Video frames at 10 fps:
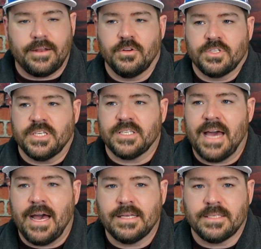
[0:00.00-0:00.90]
There's these
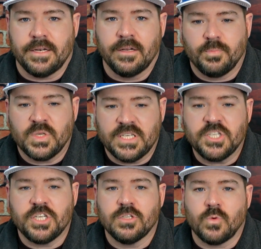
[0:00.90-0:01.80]
guys in
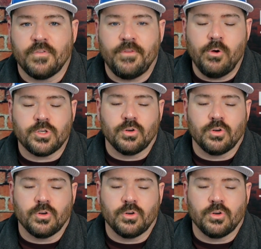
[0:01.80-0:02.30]
positions where folks